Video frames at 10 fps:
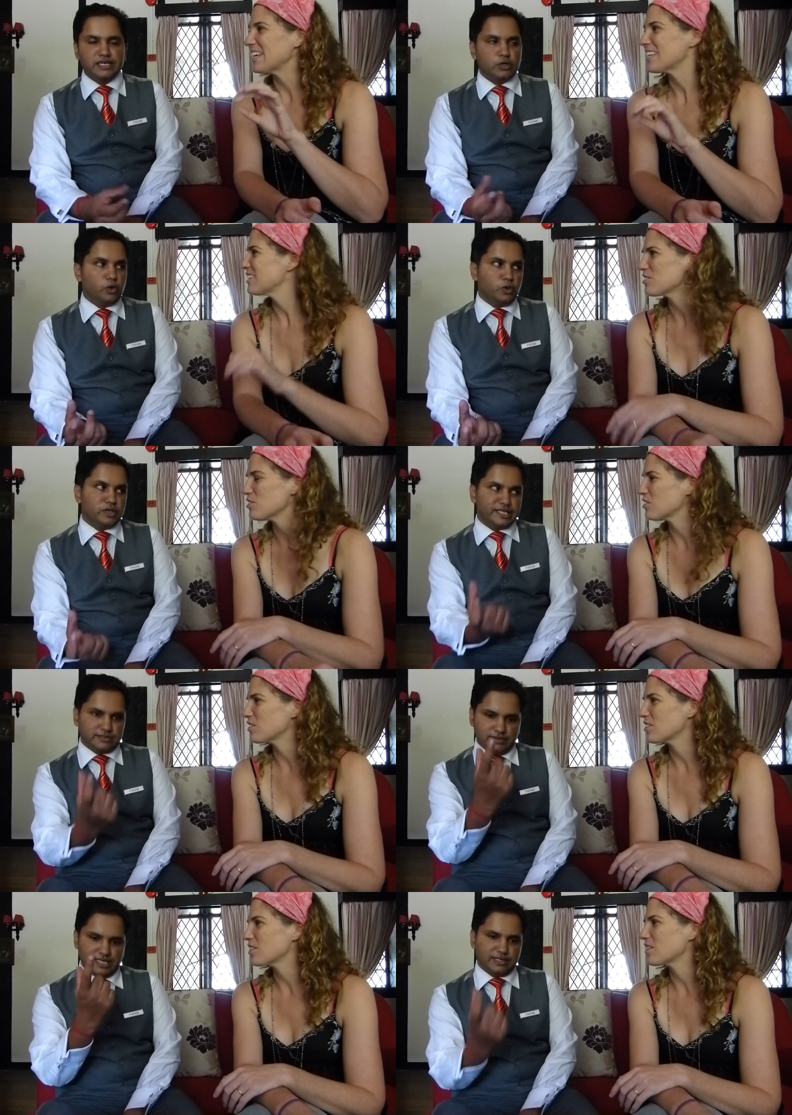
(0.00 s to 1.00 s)
Speaker 1: uh, corn
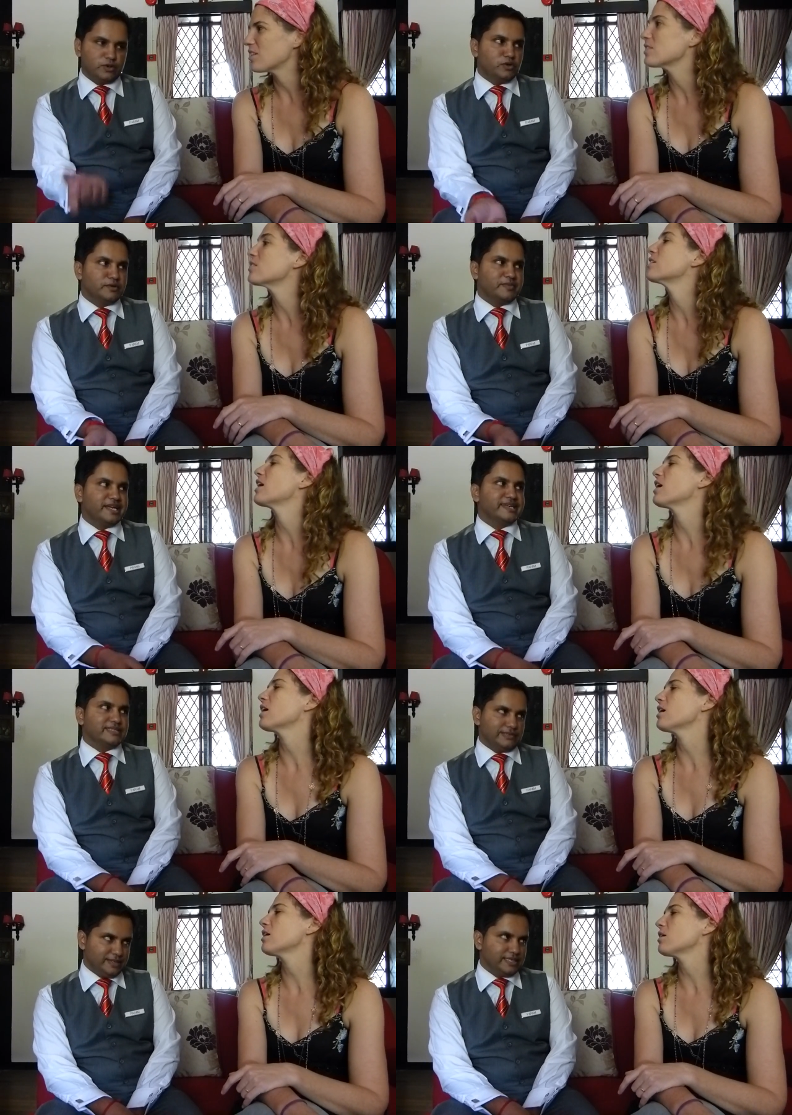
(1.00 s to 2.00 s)
as well, corn plant as
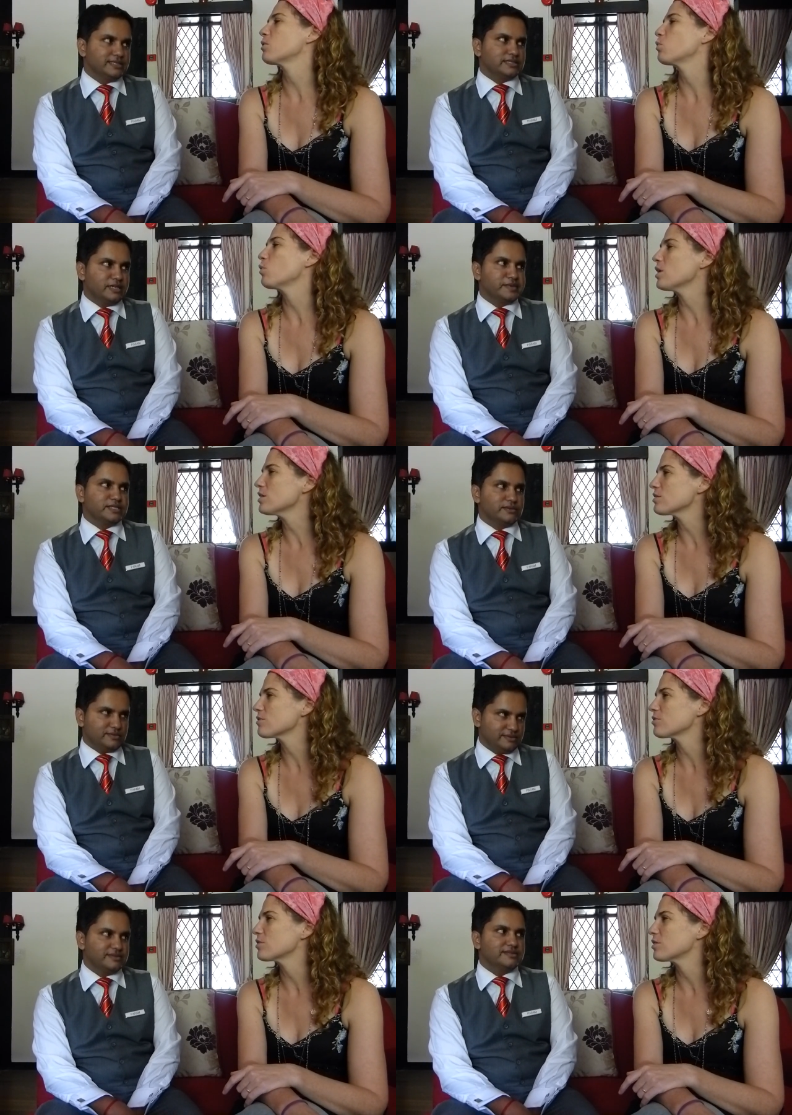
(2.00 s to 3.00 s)
well. Oh, coming
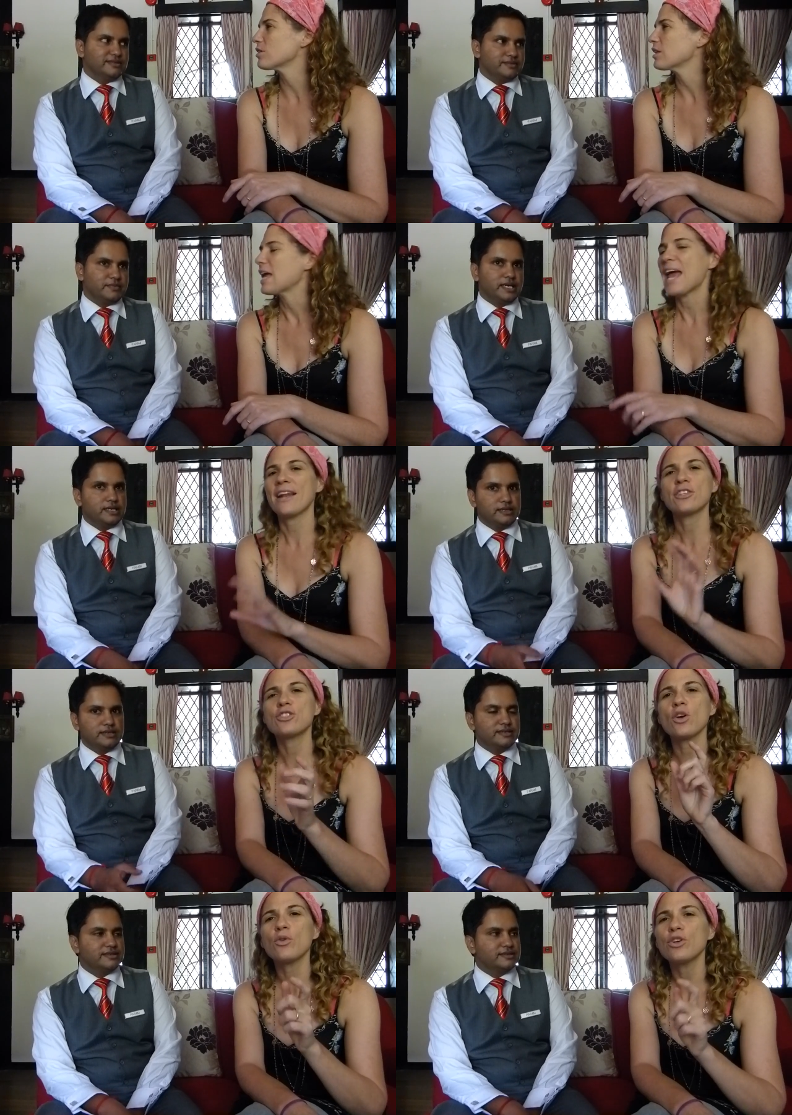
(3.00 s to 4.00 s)
wonderful. And it's
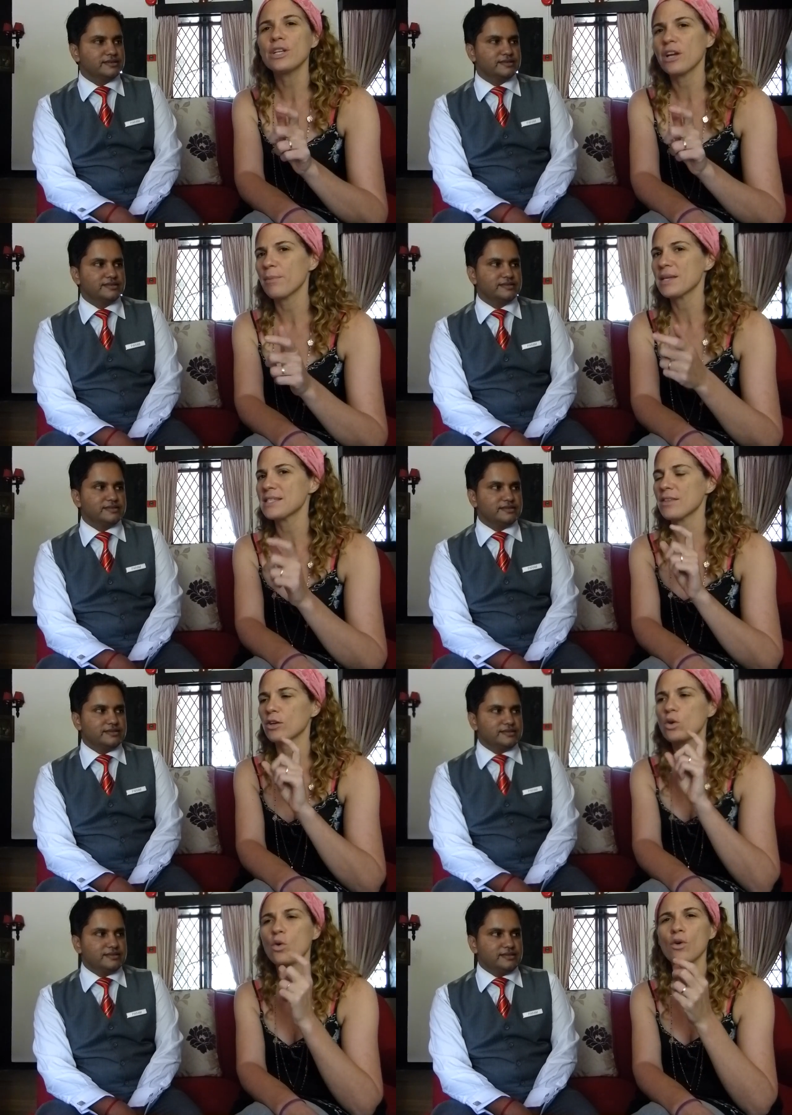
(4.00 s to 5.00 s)
so
Speaker 2: good here. I must say the
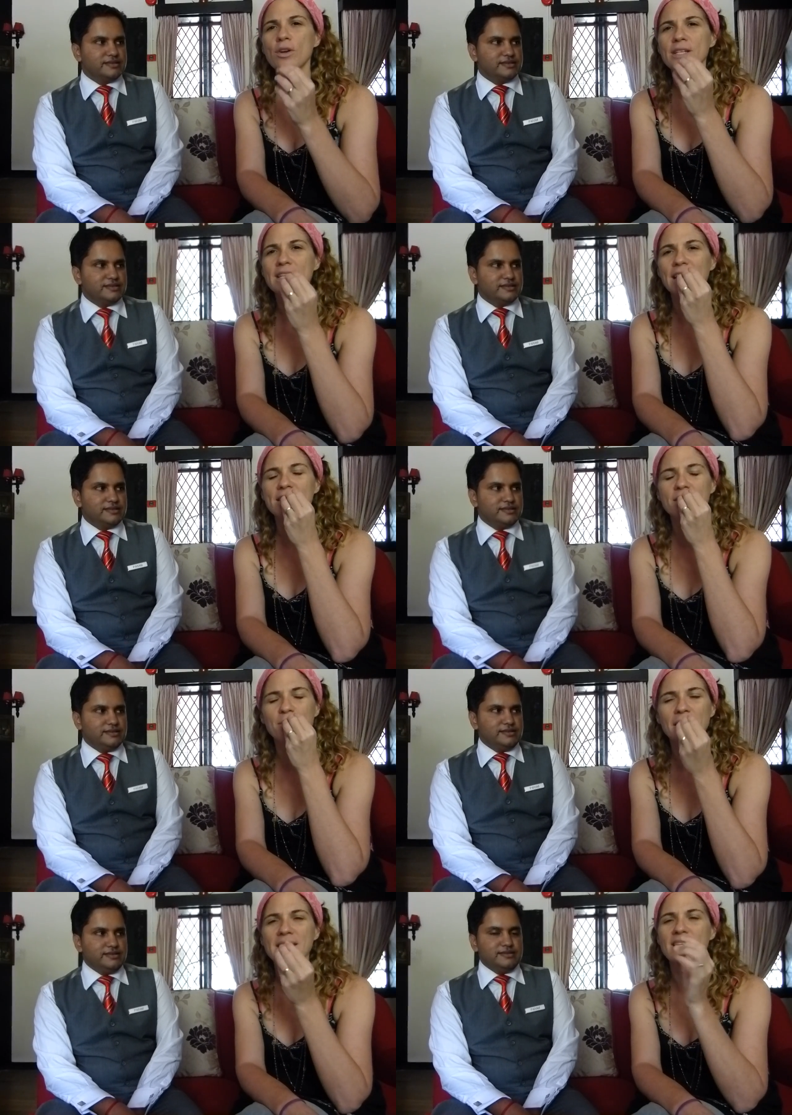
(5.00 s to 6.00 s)
corn tastes
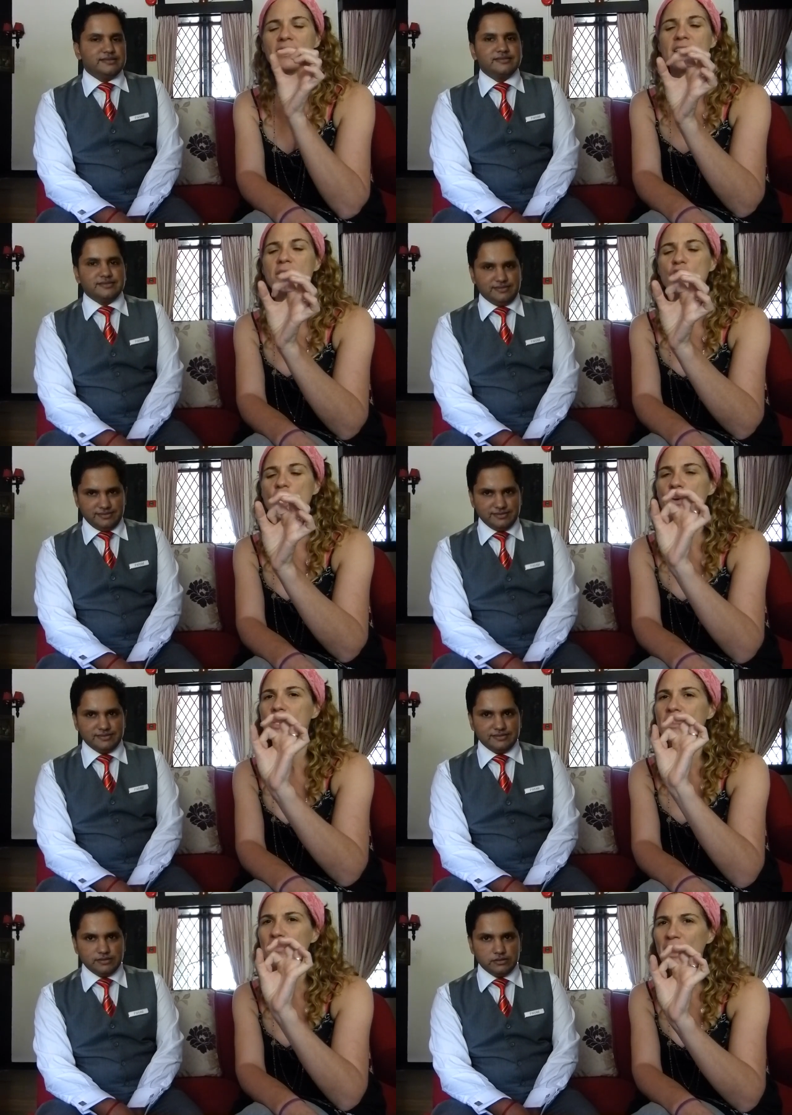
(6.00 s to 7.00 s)
amazing. The cherry
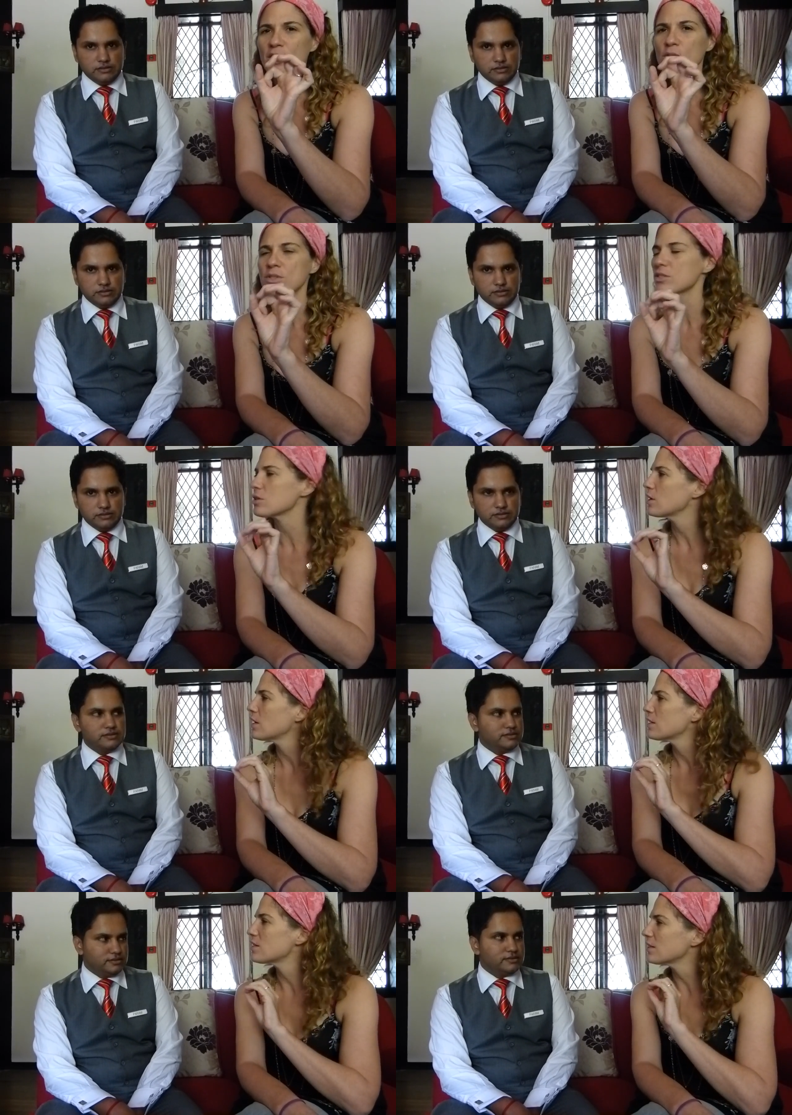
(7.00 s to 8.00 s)
tomatoes,
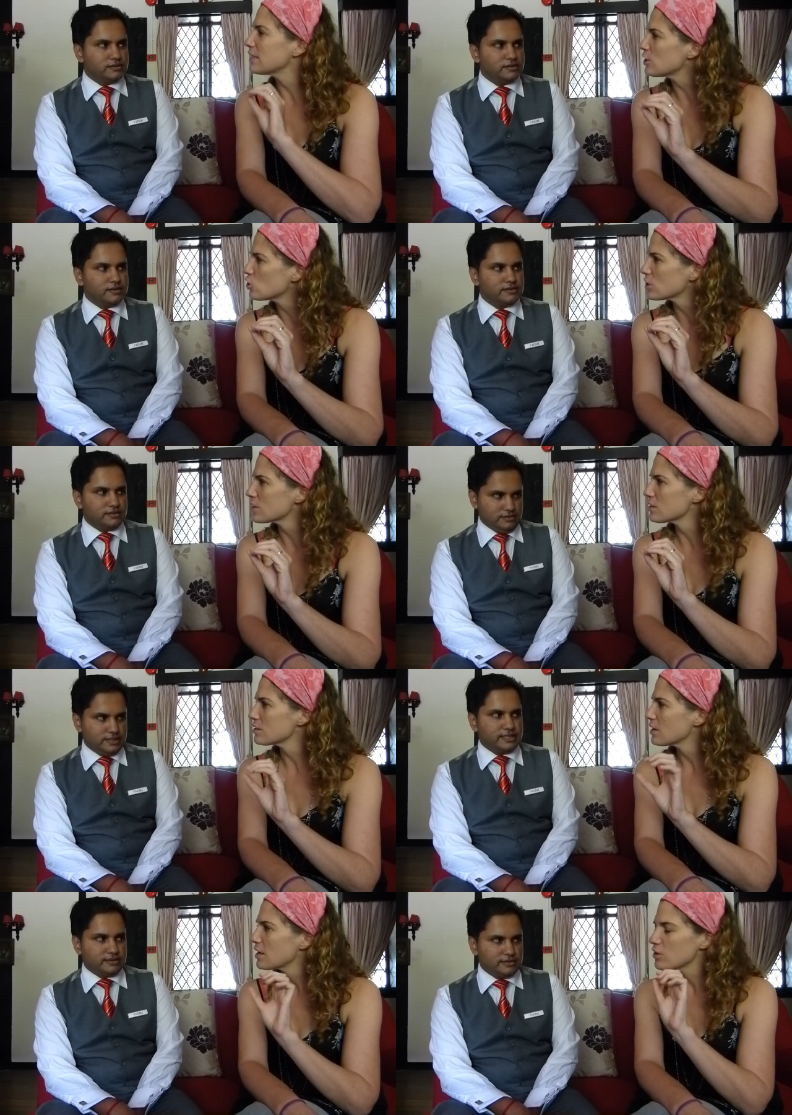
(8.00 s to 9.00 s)
delicious.
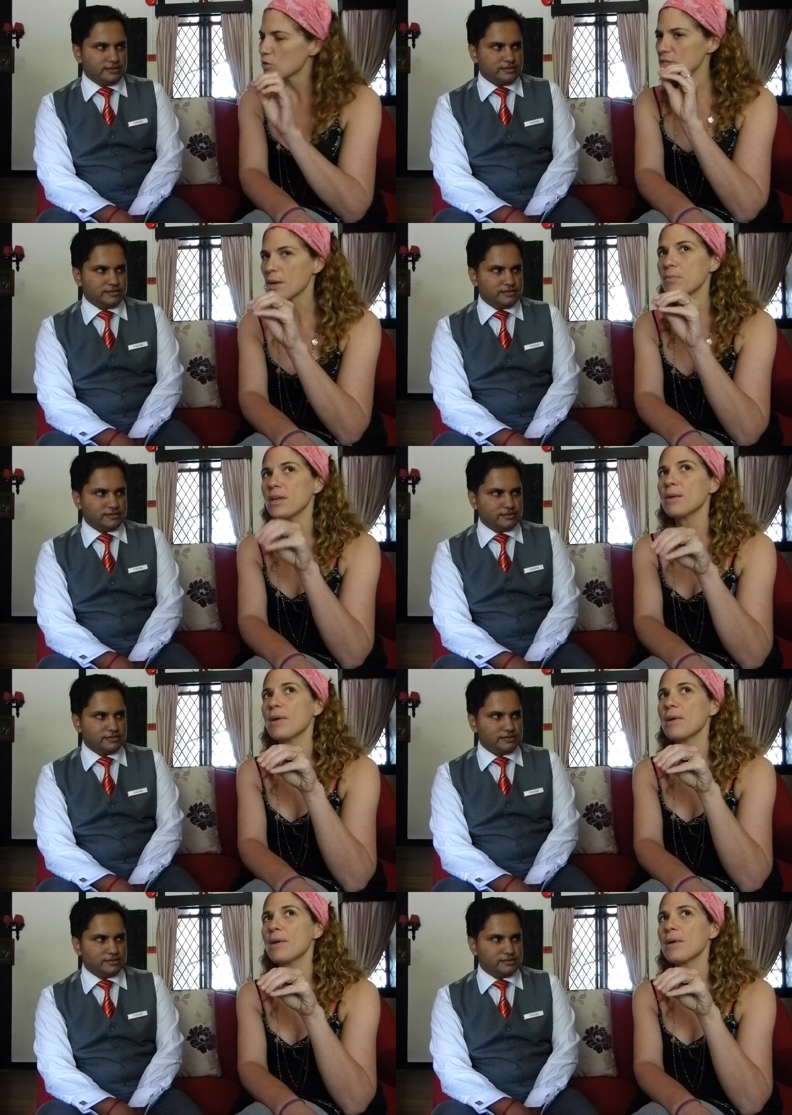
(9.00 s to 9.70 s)
Yes. There's something